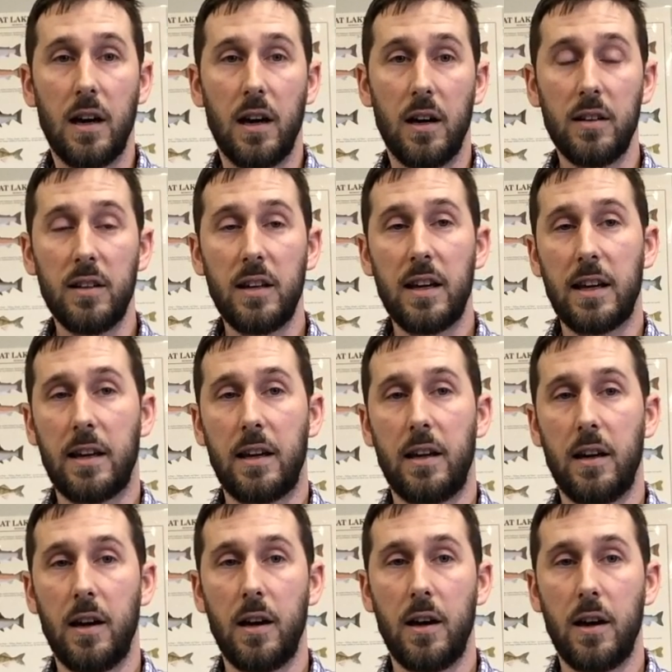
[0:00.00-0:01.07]
Unlike
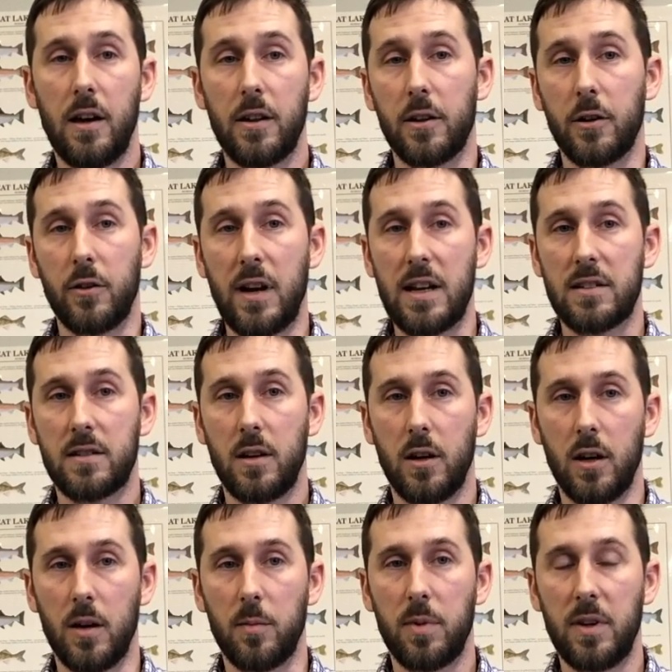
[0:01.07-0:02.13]
other grass
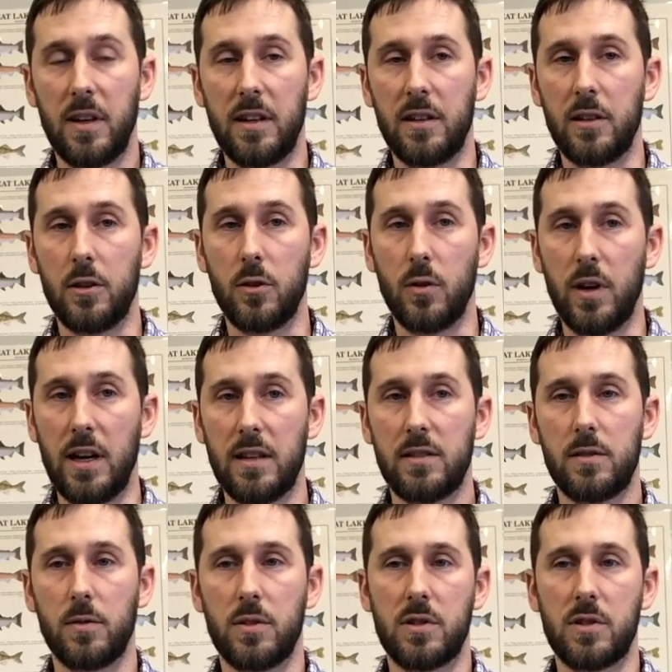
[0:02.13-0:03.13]
carp in the U.S.,